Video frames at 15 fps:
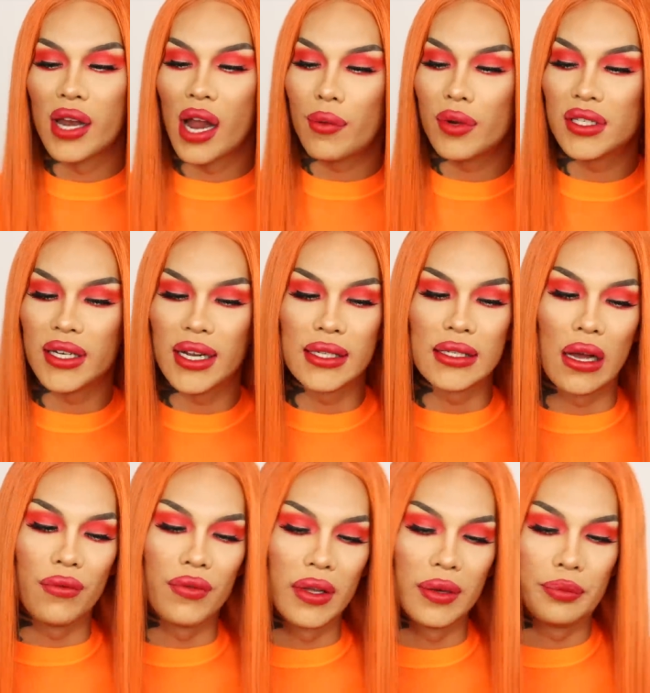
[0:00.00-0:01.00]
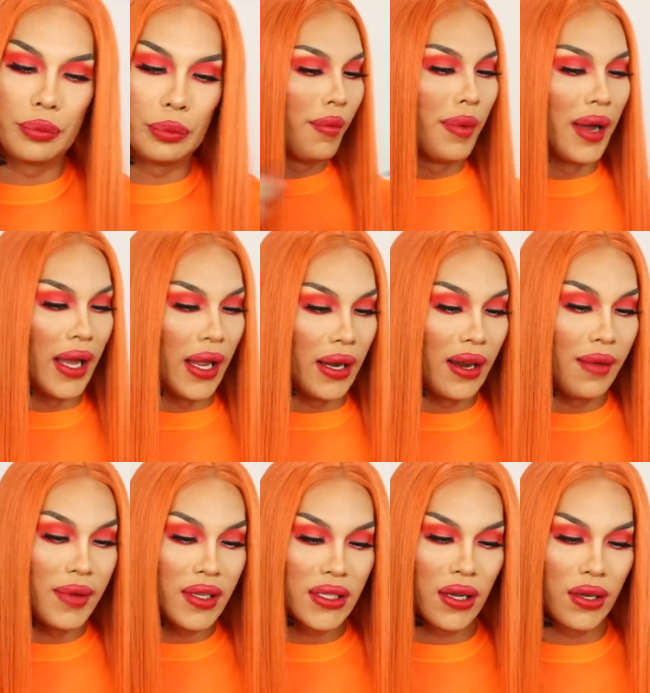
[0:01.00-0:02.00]
Not with today's outfit, but let
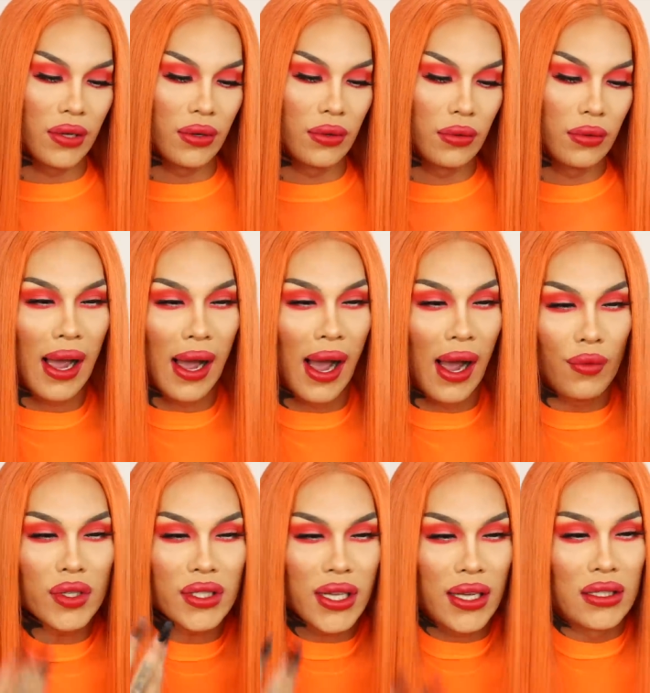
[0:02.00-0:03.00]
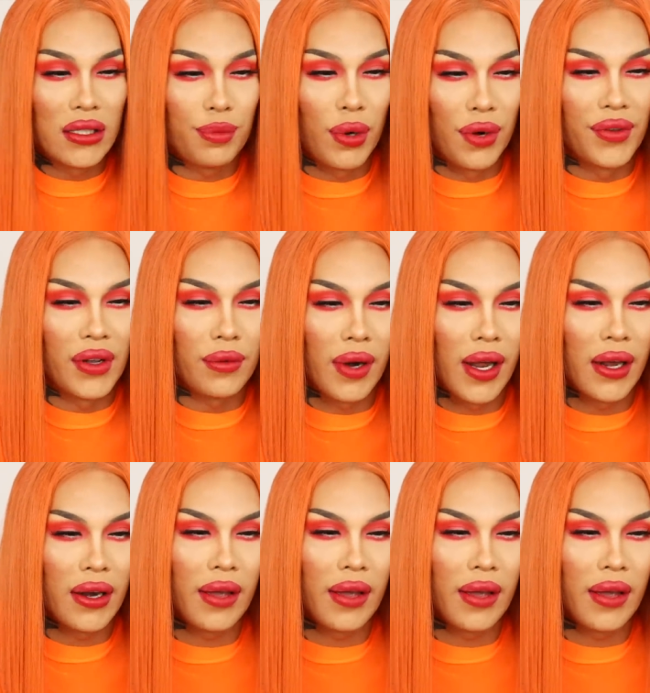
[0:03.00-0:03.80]
me tell you, I would say it's the perfect red.